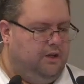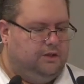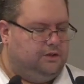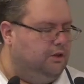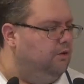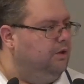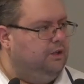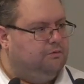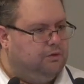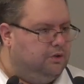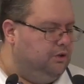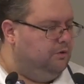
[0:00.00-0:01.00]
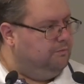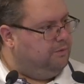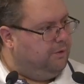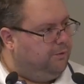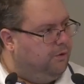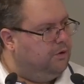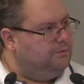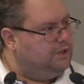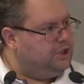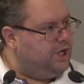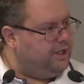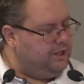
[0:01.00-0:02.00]
so it would perform the
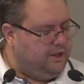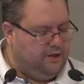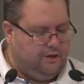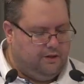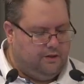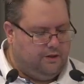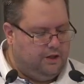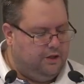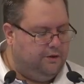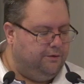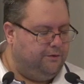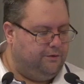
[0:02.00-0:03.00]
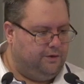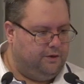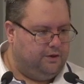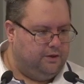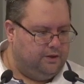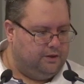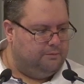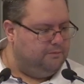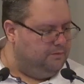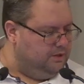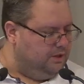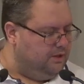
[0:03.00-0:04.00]
check. If the,
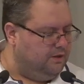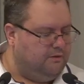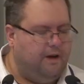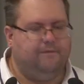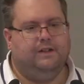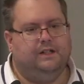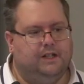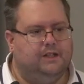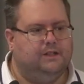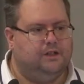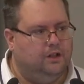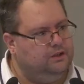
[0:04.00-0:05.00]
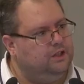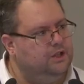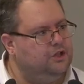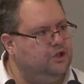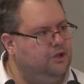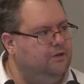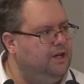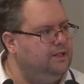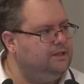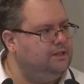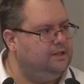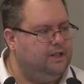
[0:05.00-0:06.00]
the RAM disk is not
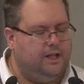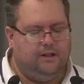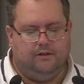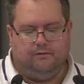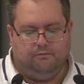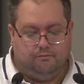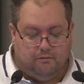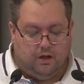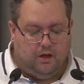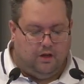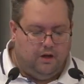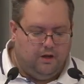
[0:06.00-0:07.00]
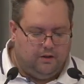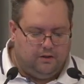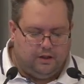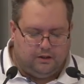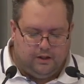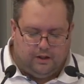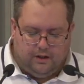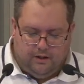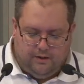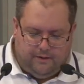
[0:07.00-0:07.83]
initialized, then nothing.